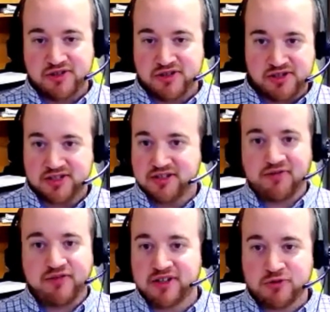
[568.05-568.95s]
just to
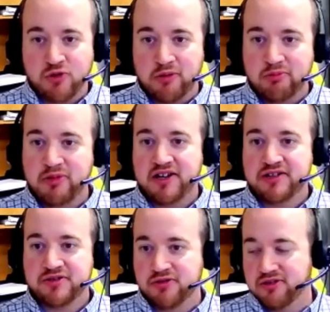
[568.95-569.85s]
fix one
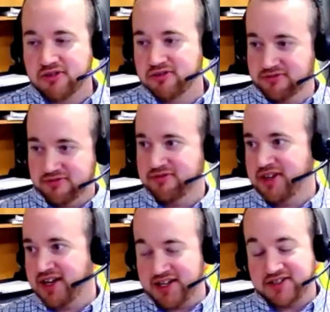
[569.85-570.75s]
bus, or
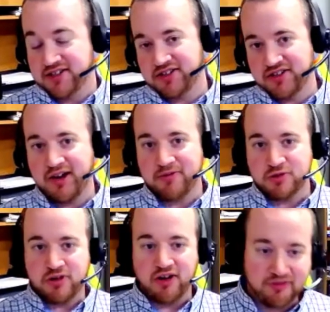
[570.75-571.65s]
I guess at the time
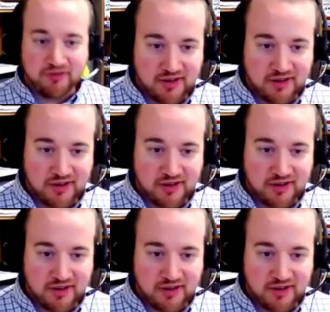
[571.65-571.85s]
12.